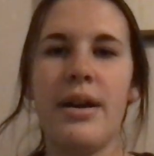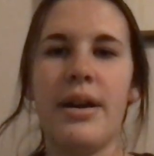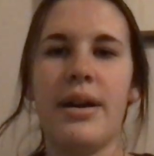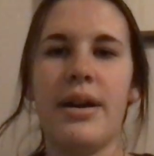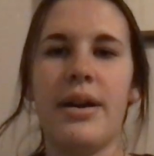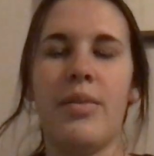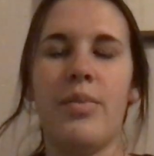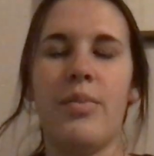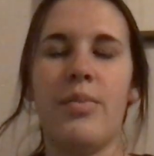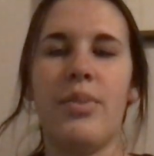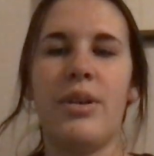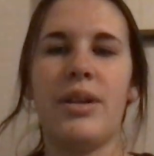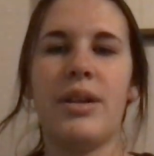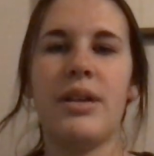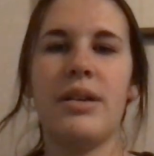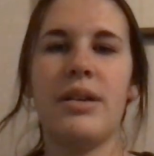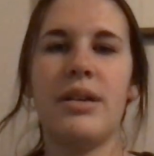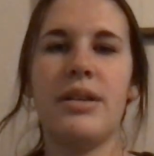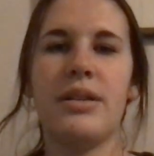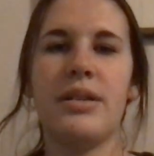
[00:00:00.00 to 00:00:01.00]
But it
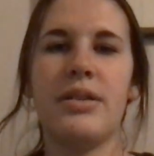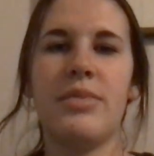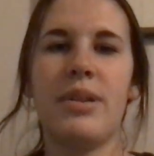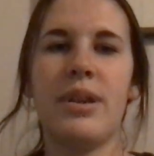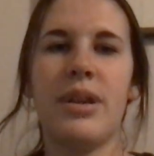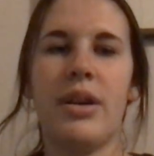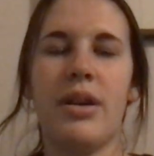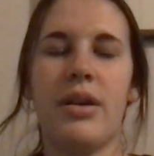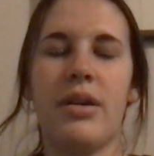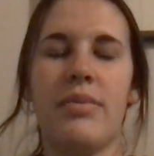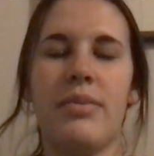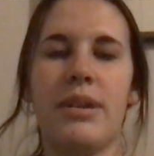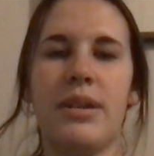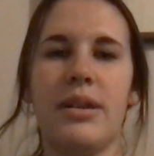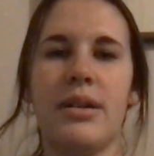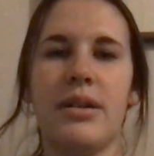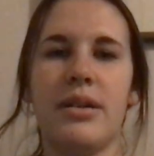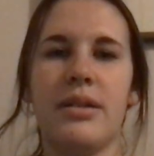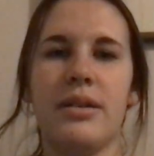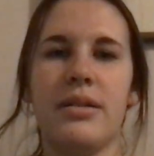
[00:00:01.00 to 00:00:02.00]
can also be hard
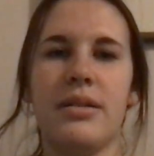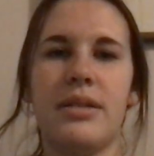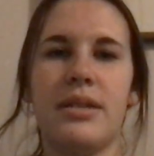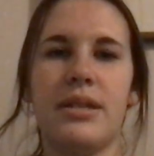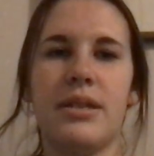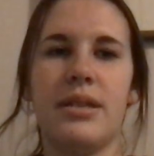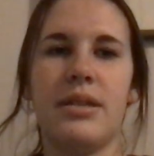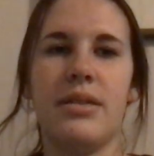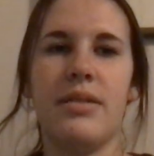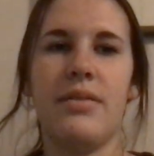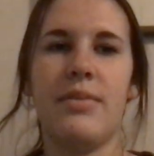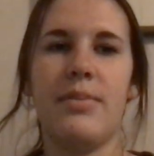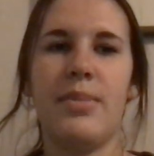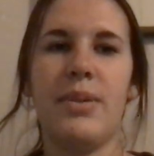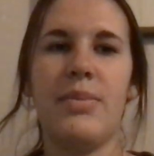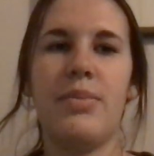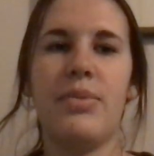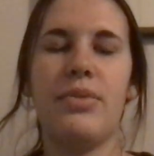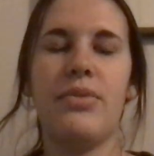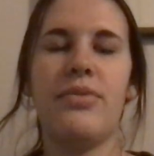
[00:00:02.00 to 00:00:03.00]
because
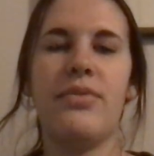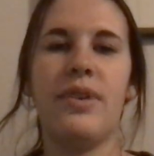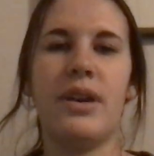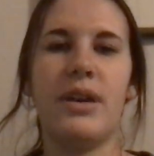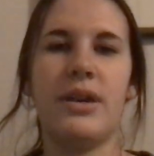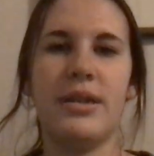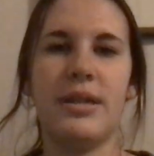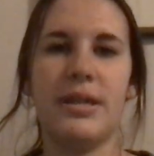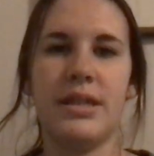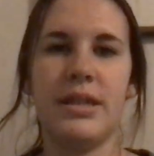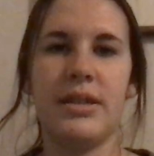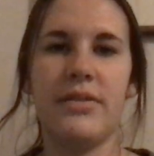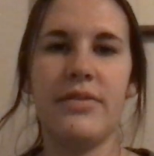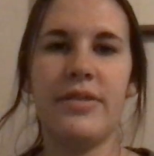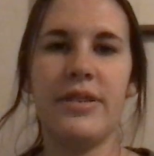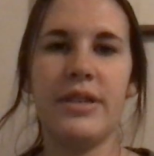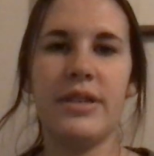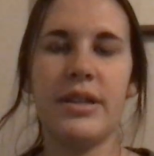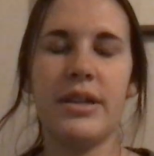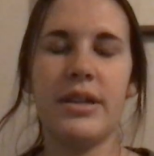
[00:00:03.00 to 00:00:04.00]
people who volunteer
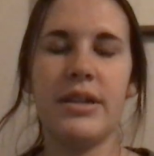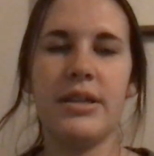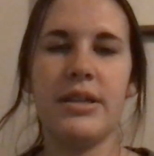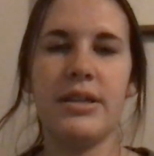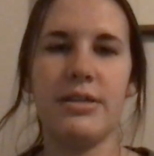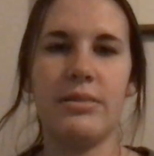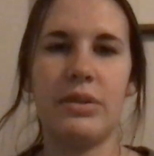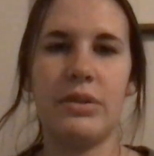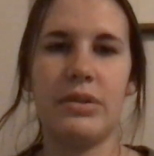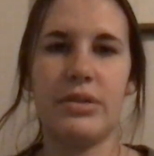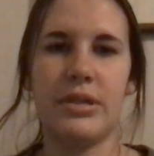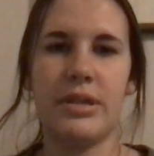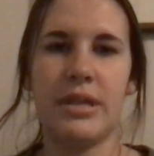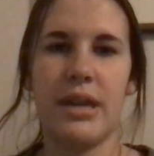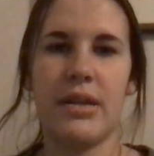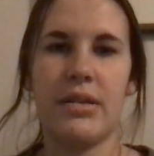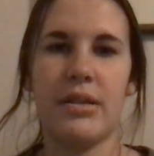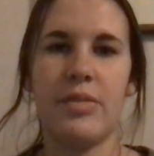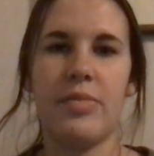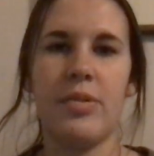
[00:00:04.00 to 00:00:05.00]
for studies are most
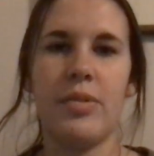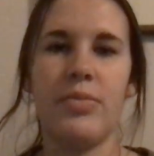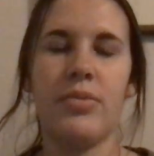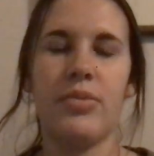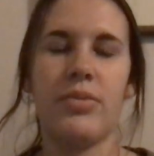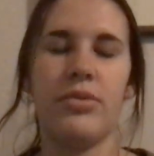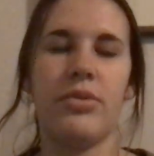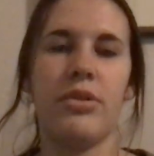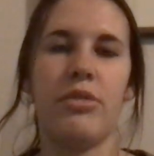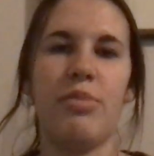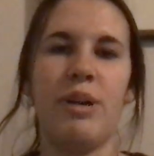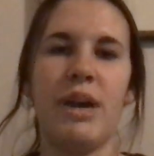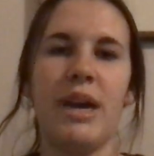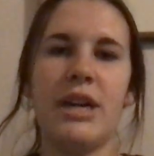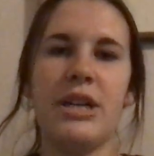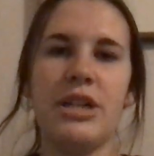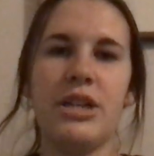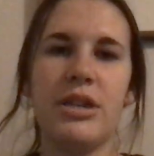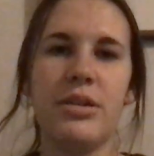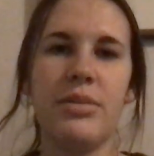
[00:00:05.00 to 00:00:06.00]
likely people who are
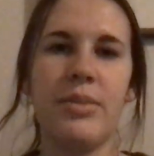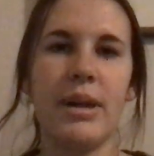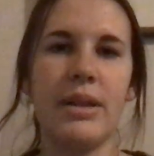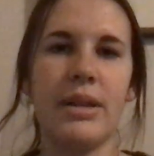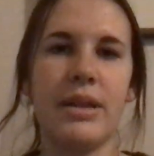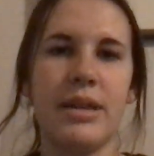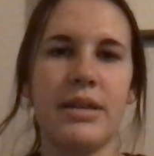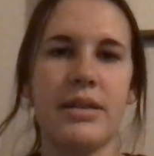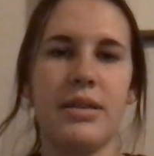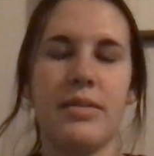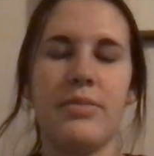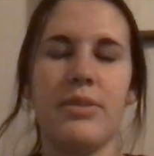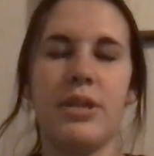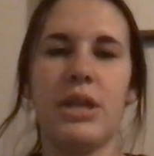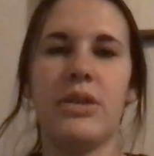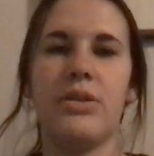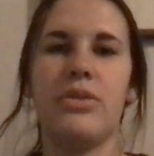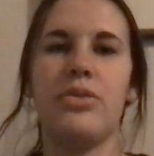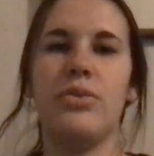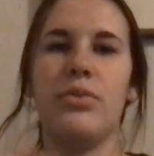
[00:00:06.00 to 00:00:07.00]
passionate about that
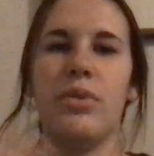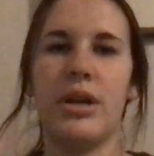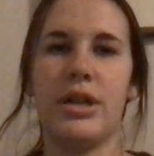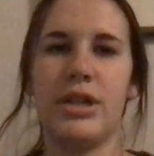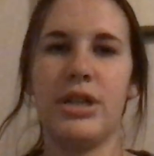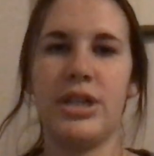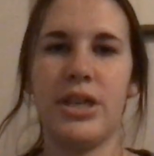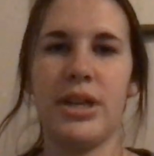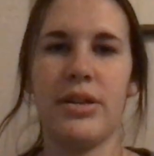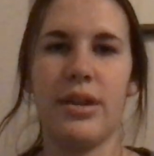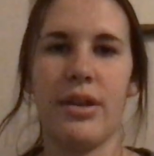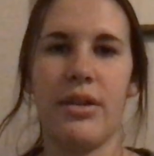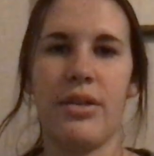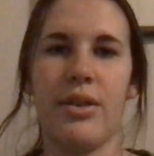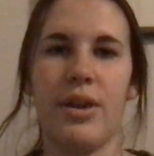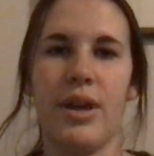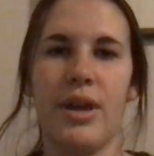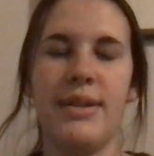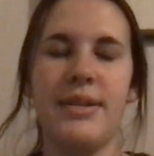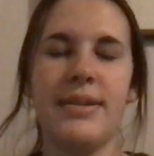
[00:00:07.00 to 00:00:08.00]
subject, who want to share their
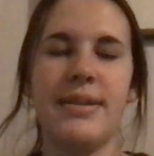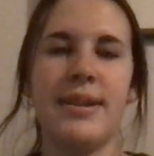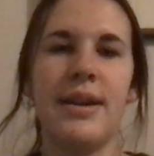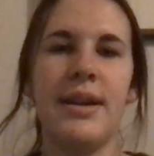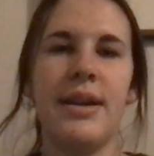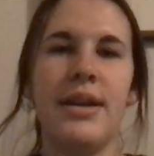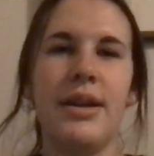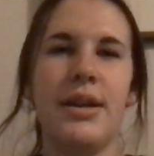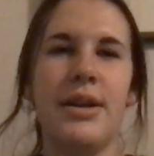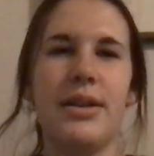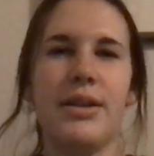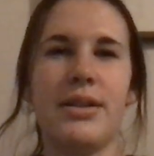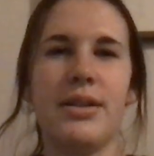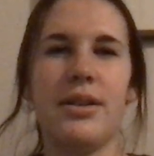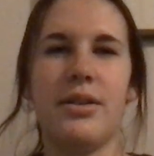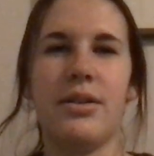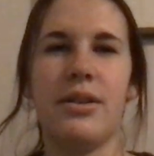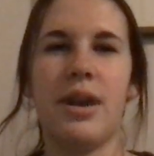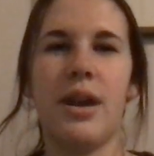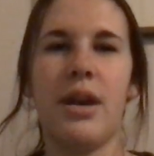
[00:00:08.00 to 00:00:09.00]
thoughts. So
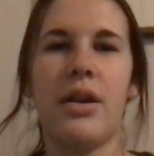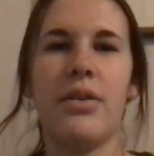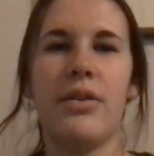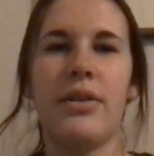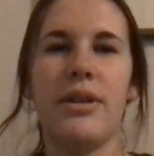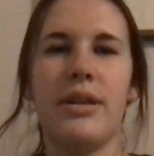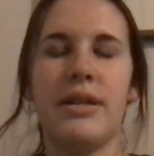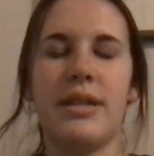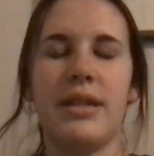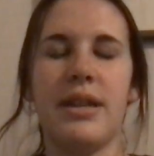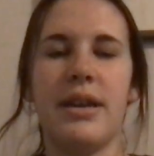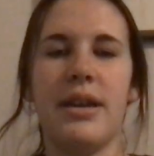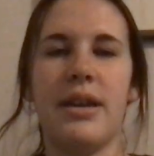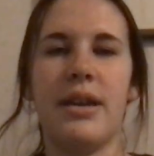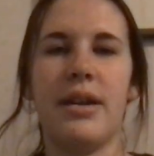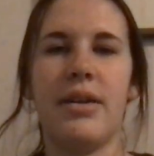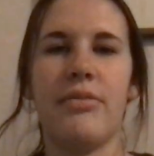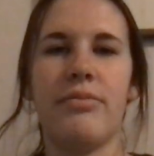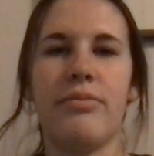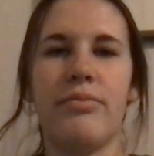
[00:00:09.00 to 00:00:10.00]
you're not going to
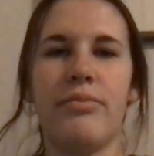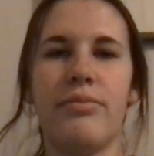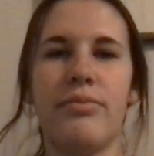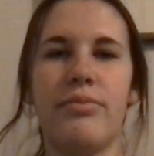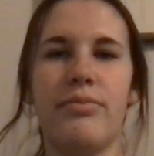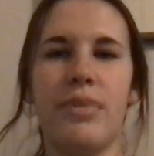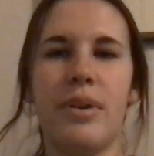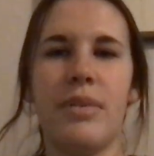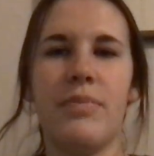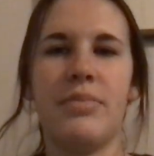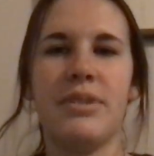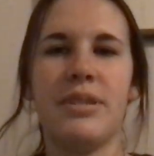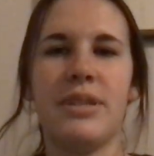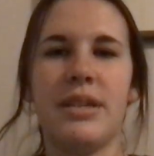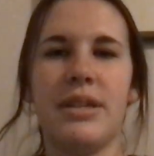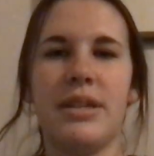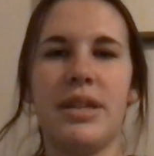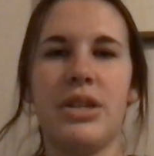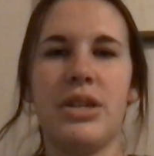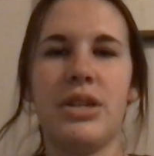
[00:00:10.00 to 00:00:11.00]
get a
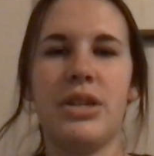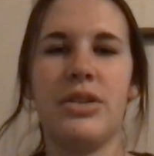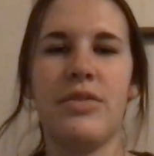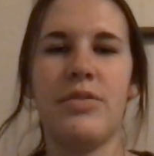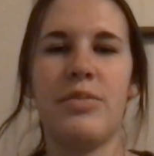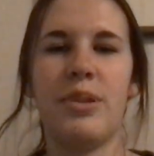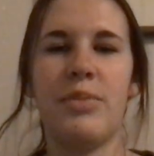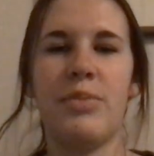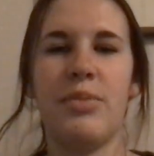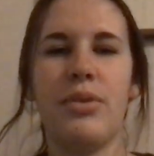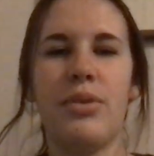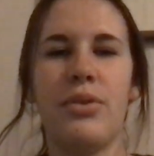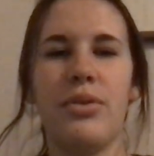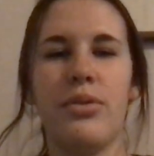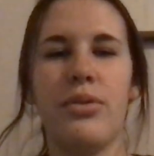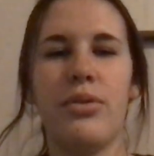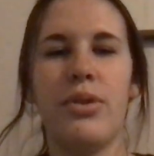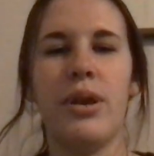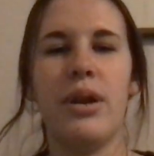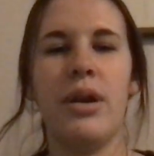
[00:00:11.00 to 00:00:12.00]
representation of people
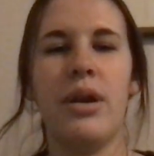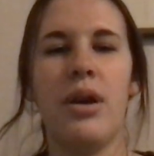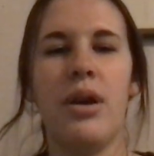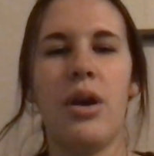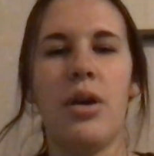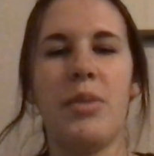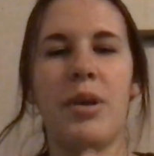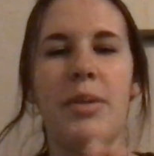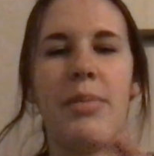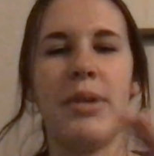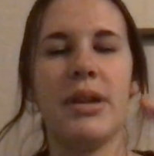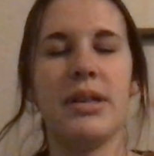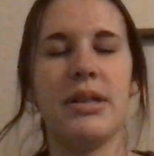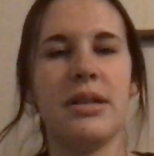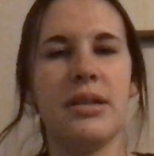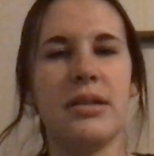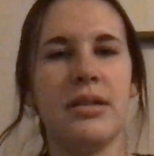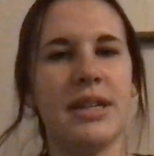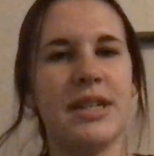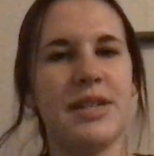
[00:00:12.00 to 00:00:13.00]
who are maybe a
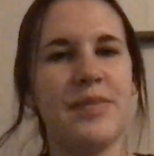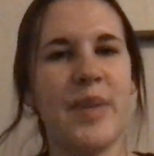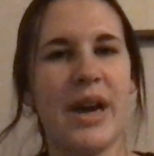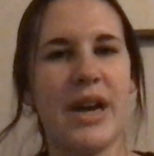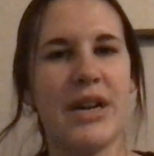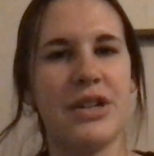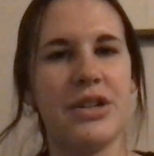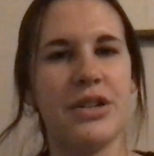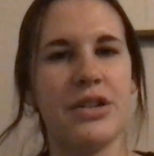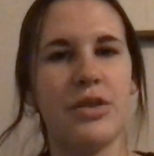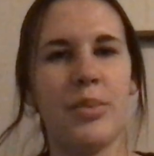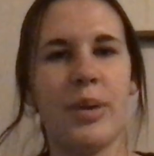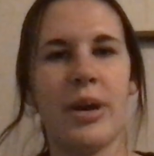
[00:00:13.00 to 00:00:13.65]
little less passionate